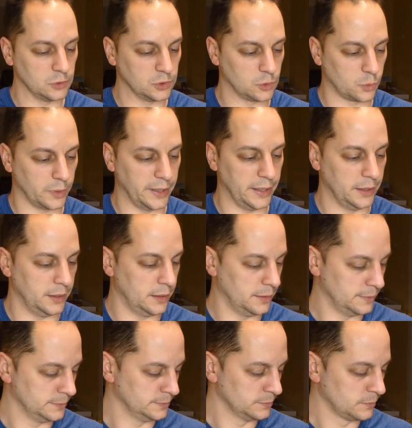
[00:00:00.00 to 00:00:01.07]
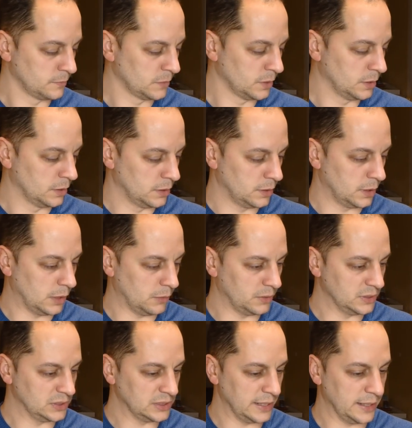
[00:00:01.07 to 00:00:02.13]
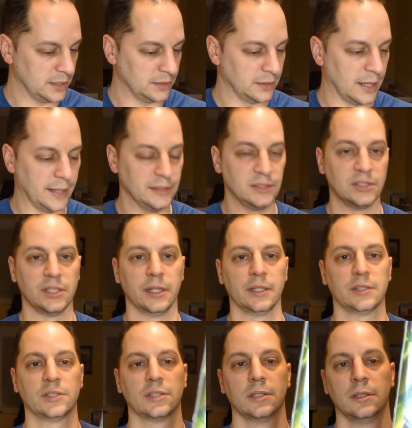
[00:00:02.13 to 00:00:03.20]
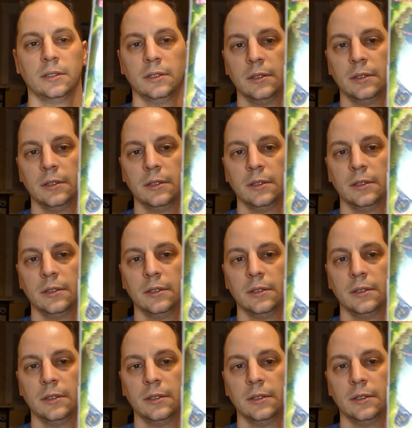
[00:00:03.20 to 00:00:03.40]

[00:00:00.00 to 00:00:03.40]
was graded, I want to say, at a 9.6.